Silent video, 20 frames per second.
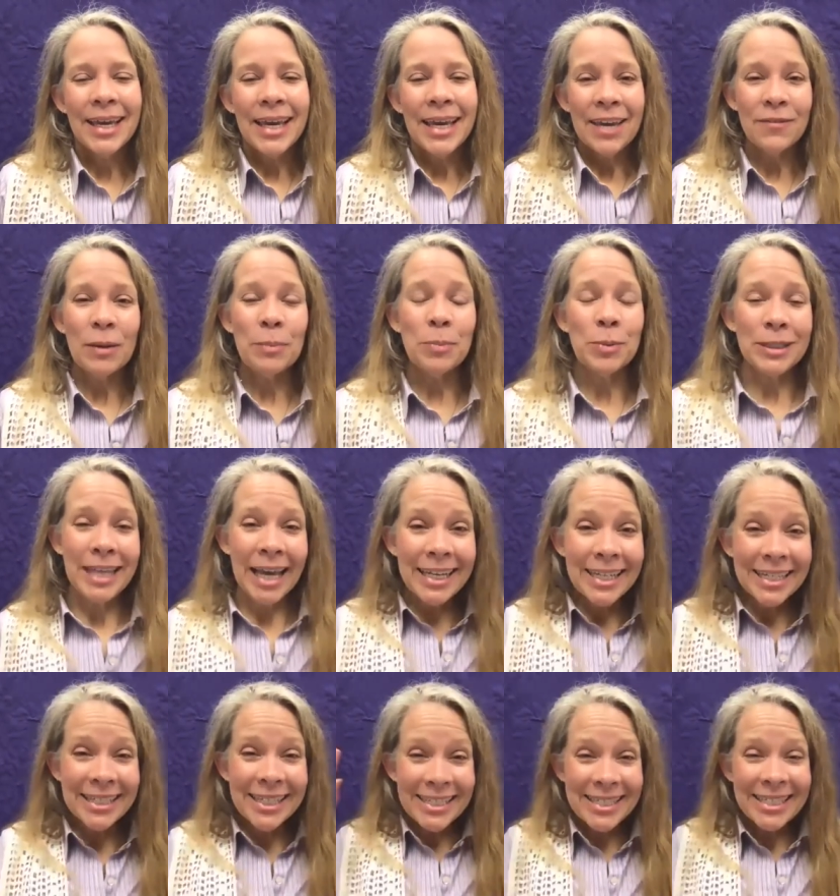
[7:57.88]
If I pretend
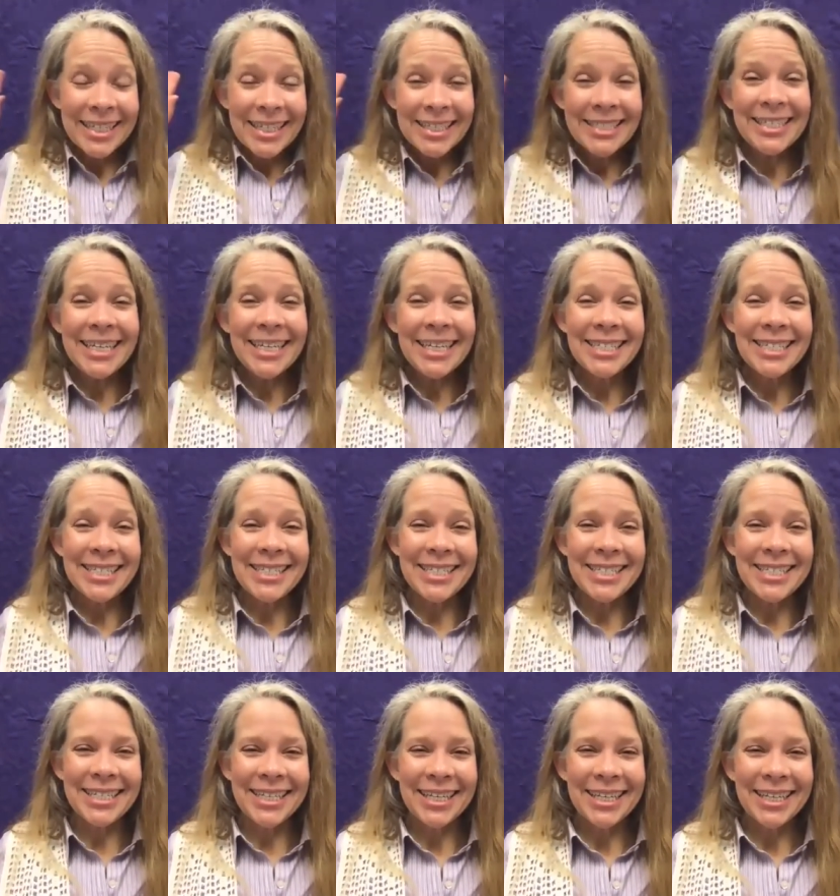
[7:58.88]
it doesn't
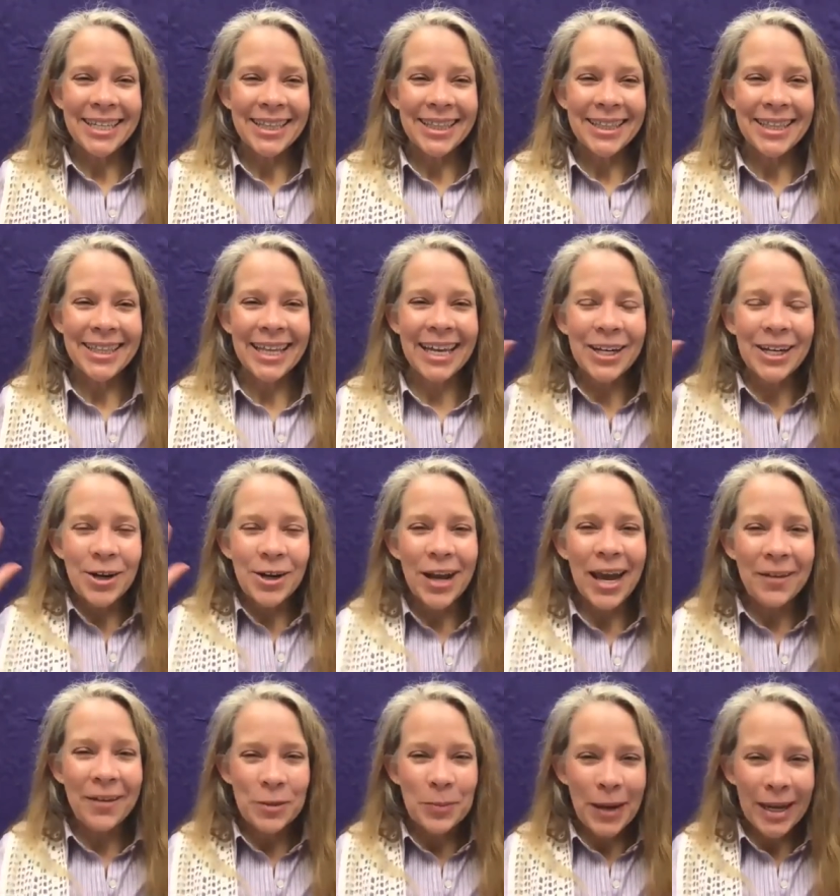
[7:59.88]
exist, then I don't
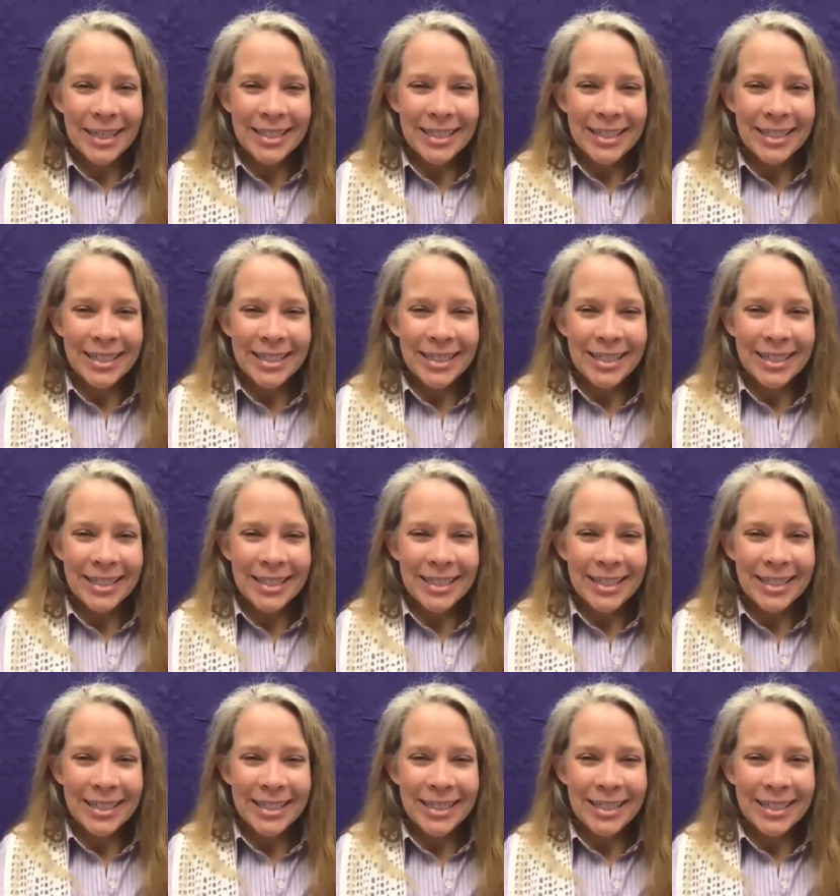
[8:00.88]
have to pay